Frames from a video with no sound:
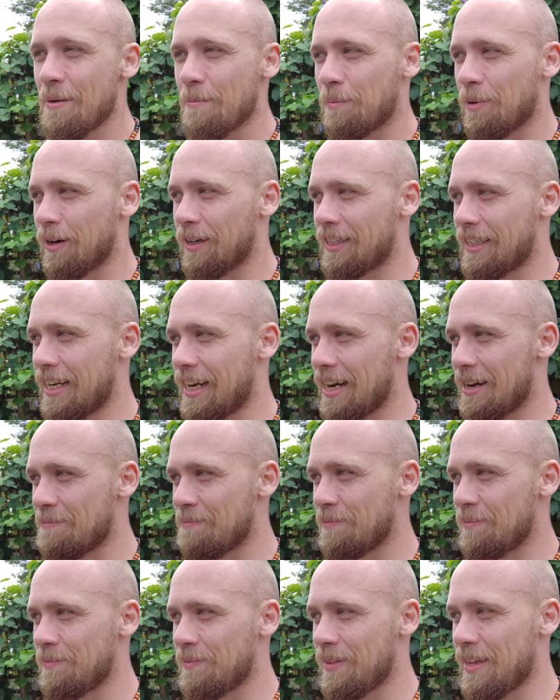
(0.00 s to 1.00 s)
But
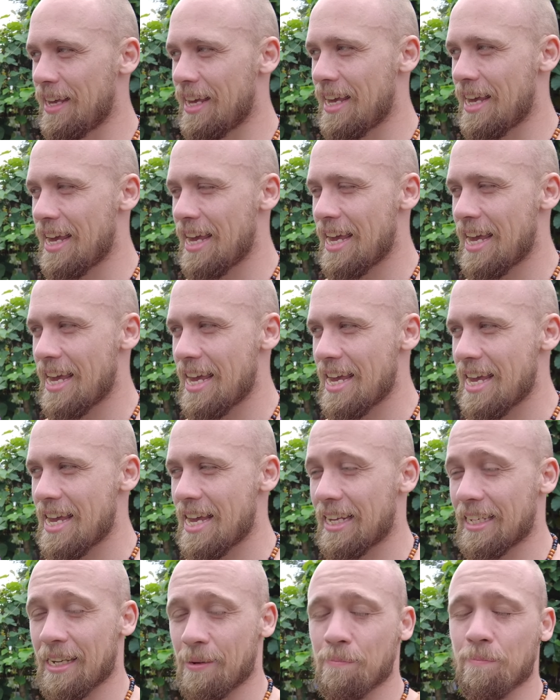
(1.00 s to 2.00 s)

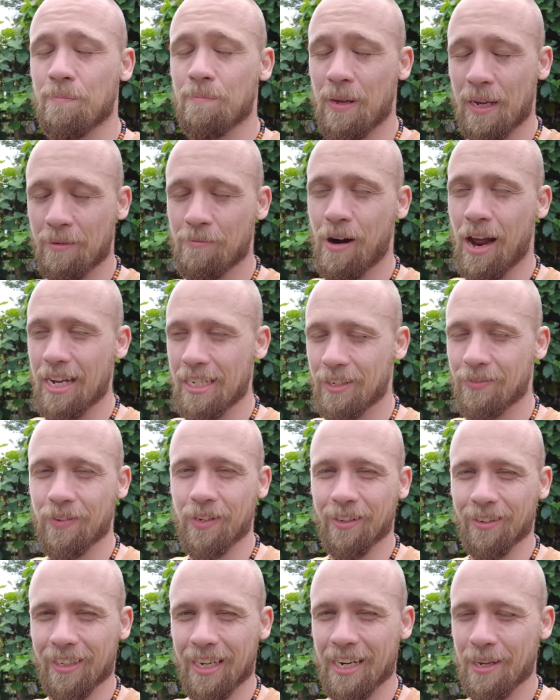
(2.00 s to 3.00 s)
it's a big rice
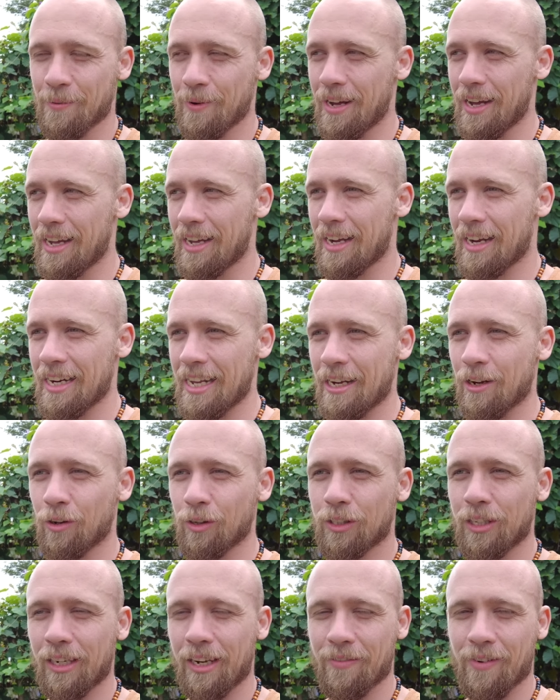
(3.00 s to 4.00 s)
field anyway, and he
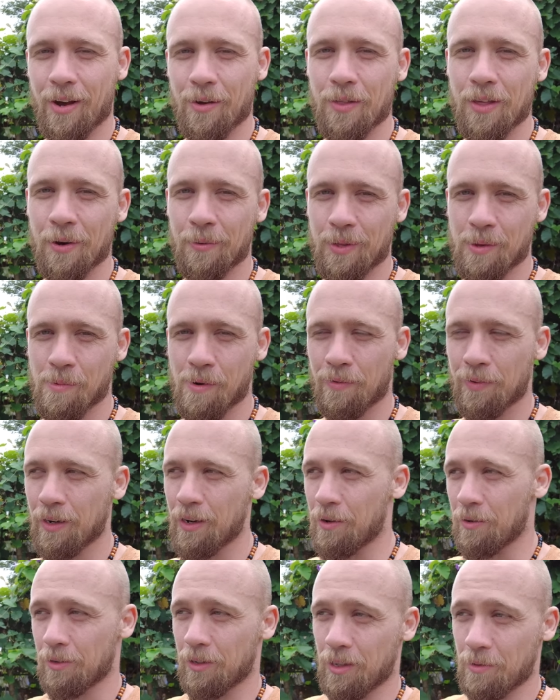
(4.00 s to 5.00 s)
goes to live out there with the
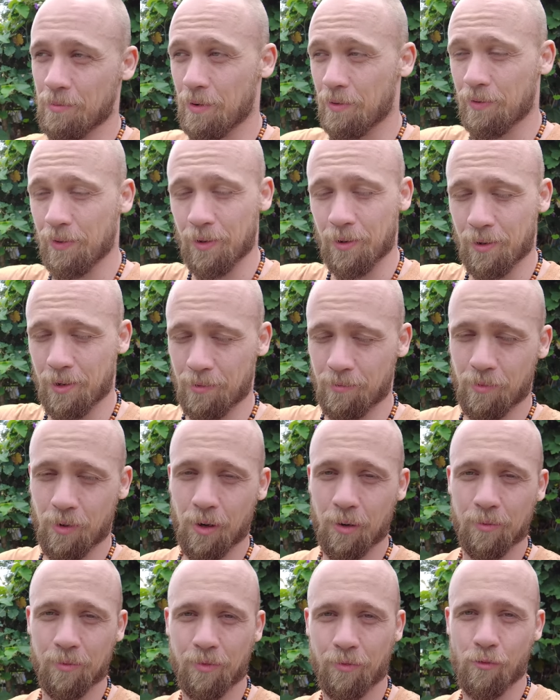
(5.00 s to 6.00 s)
buffalo so the buffalo can
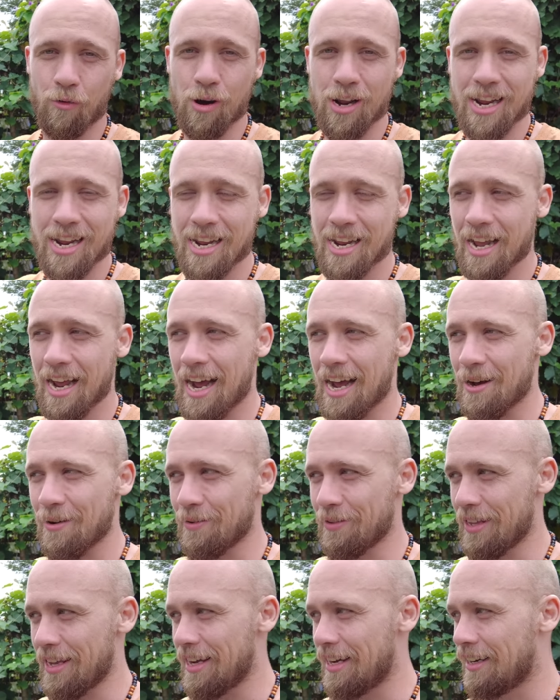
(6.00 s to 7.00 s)
roam free
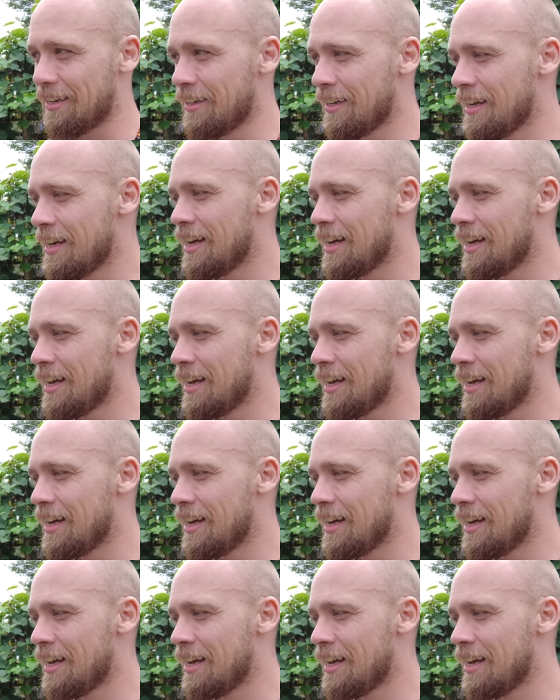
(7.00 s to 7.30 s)
out there.